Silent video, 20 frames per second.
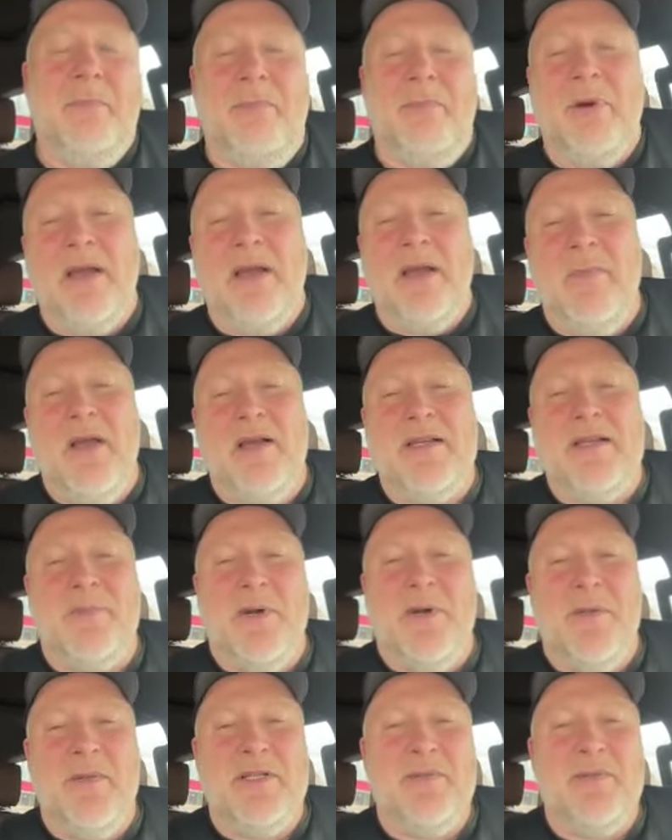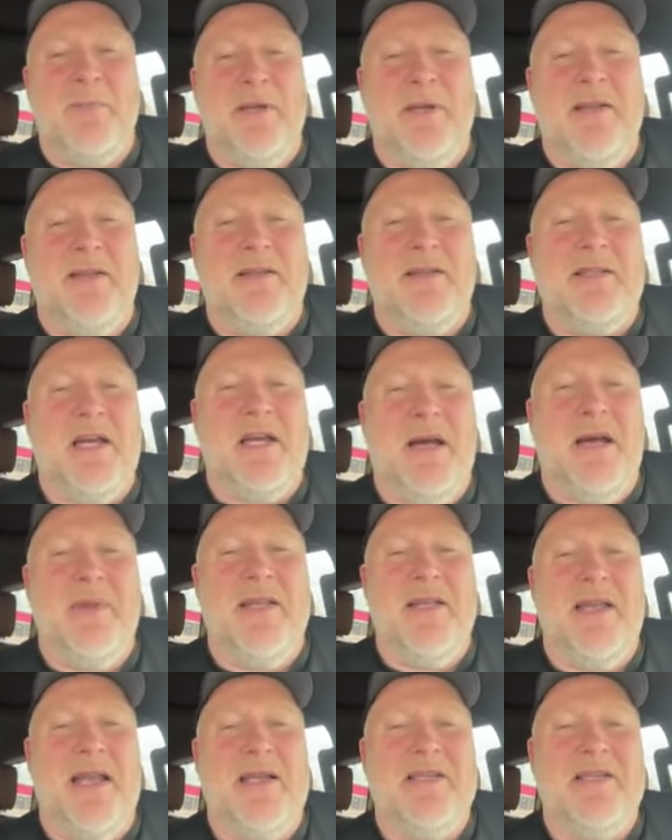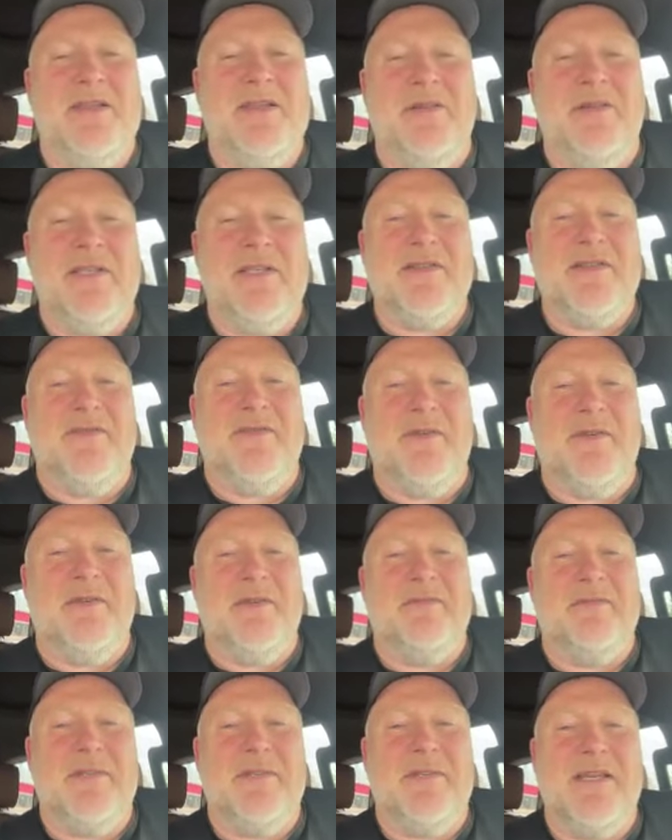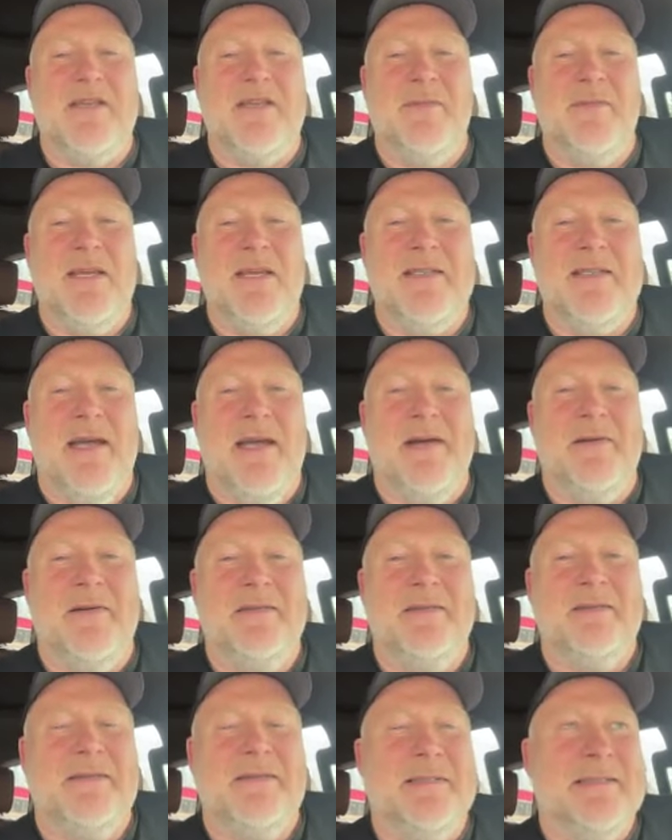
Brigham Young's pretty much been at the top of the national list for 6 weeks now.